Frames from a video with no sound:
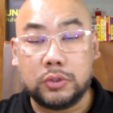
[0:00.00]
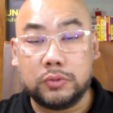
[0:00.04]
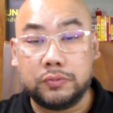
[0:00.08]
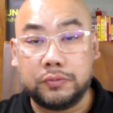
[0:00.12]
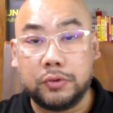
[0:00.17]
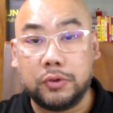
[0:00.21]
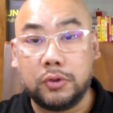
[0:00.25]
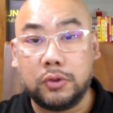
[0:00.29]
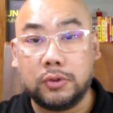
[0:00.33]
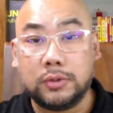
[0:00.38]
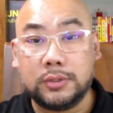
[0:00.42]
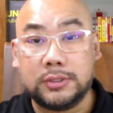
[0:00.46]
a
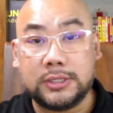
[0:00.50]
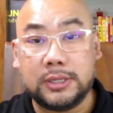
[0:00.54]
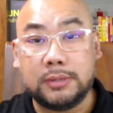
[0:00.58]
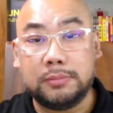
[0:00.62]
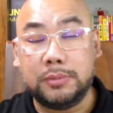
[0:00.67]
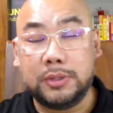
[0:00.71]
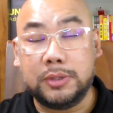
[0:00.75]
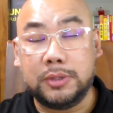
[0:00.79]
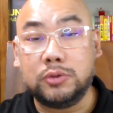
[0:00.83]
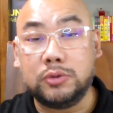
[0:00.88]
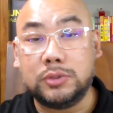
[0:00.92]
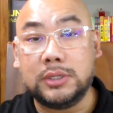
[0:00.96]
long time,
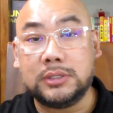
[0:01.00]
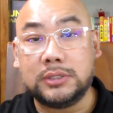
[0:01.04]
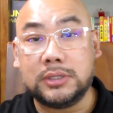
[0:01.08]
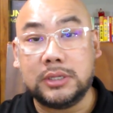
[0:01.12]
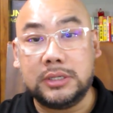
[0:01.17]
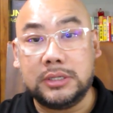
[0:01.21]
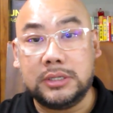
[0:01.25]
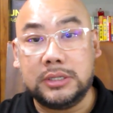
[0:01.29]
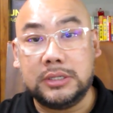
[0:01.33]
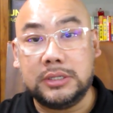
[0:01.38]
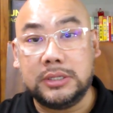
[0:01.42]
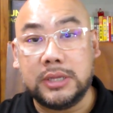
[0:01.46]
meaning you say
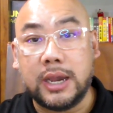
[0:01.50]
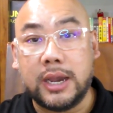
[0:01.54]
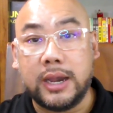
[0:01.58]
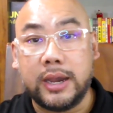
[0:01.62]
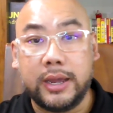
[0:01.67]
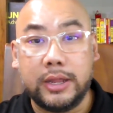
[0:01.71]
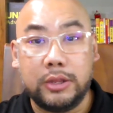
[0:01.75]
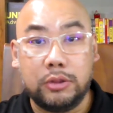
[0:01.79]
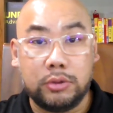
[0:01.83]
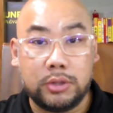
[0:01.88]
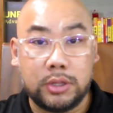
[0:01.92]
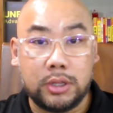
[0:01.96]
sedia
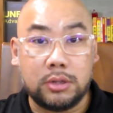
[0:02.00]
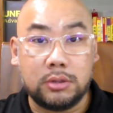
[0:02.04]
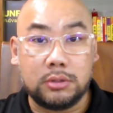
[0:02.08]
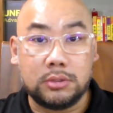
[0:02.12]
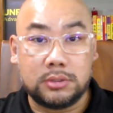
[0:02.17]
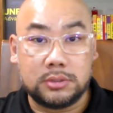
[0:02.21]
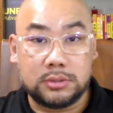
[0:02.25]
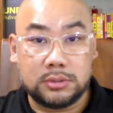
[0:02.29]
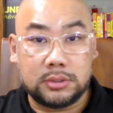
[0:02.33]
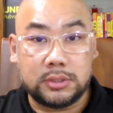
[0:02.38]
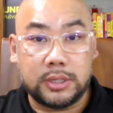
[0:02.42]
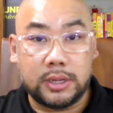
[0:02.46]
and you cannot
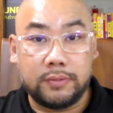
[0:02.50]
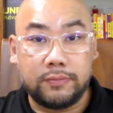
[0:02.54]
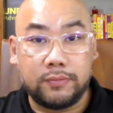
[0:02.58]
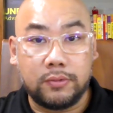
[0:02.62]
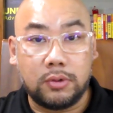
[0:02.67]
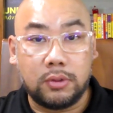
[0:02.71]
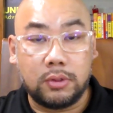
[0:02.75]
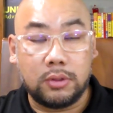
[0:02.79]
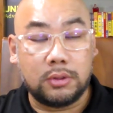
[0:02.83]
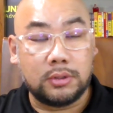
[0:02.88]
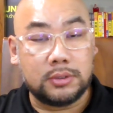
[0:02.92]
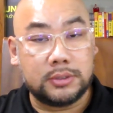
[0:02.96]
stand
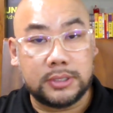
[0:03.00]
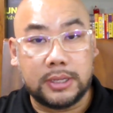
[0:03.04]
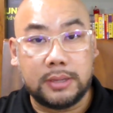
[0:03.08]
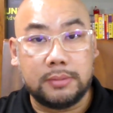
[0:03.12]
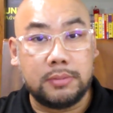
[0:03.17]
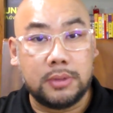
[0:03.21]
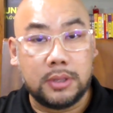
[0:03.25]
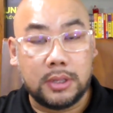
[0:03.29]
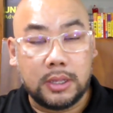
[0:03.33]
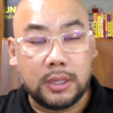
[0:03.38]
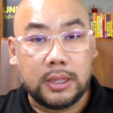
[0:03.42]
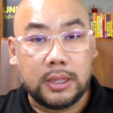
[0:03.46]
for a long time,